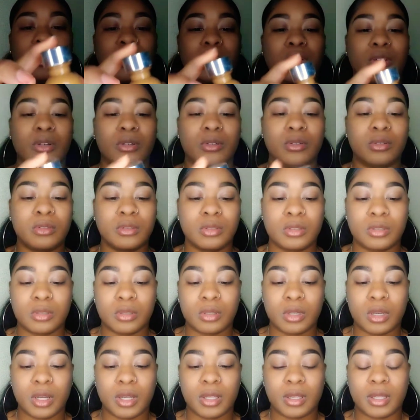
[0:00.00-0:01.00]
video
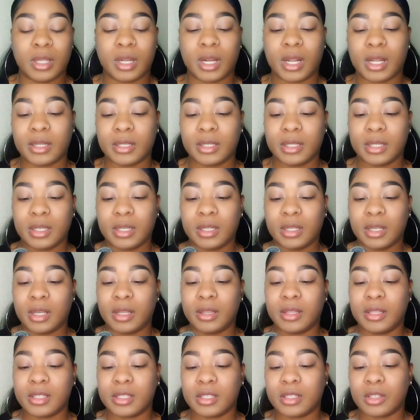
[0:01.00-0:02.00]
that I did,
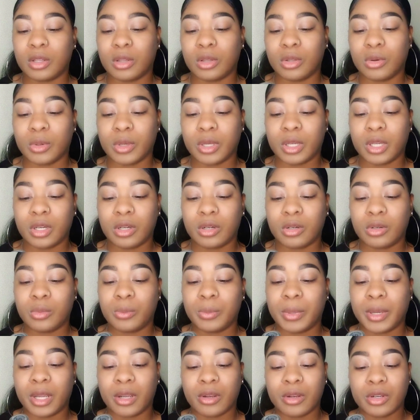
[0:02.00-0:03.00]
and this is the
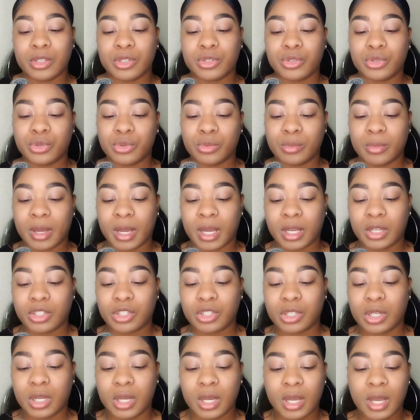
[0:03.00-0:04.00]
L'Oreal Paris True
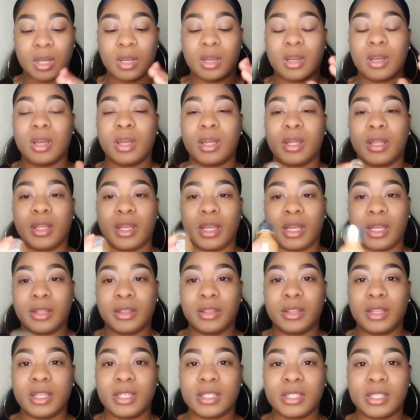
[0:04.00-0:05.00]
Match.
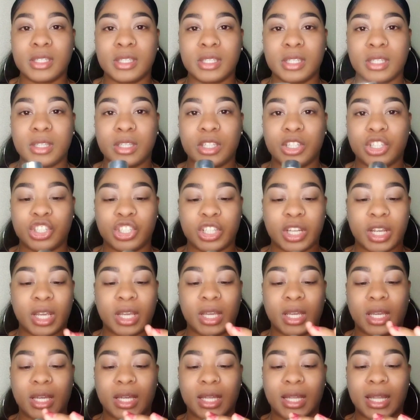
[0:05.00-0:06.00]
And this is in the
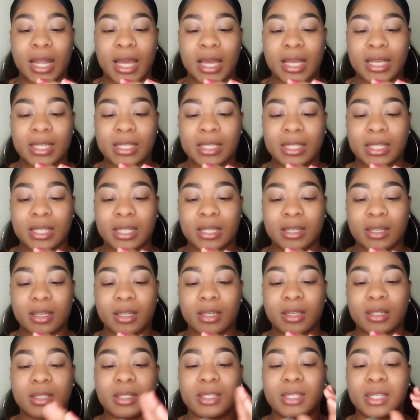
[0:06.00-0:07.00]
shade Classic
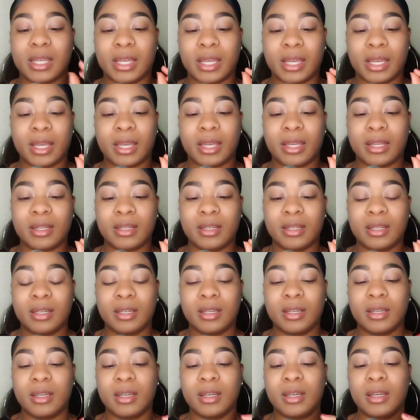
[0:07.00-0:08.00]
Tan,
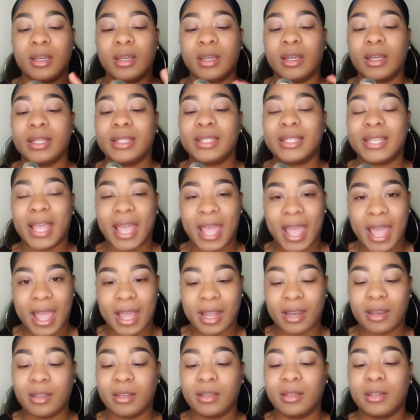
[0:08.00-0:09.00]

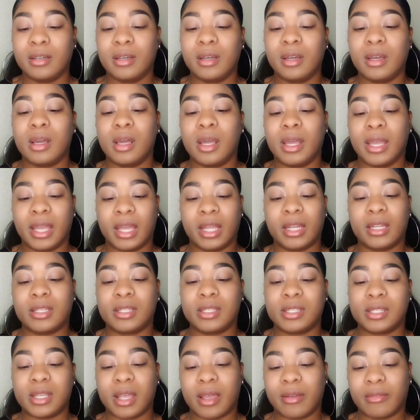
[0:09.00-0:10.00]
and
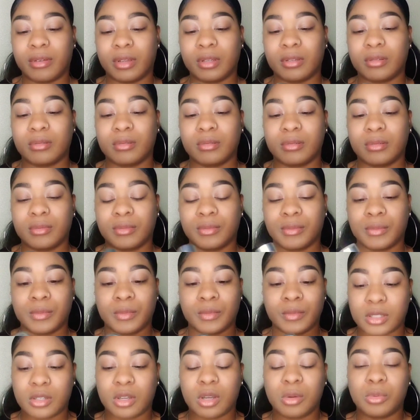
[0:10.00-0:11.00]
7.
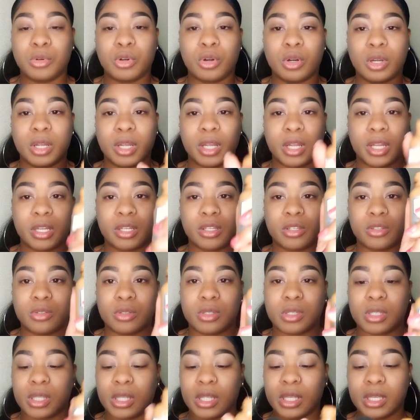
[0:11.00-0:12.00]
So I'm going ahead and
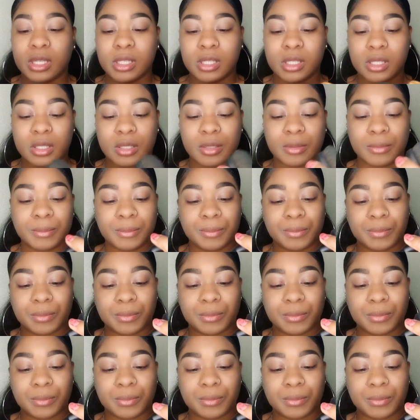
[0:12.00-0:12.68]
use this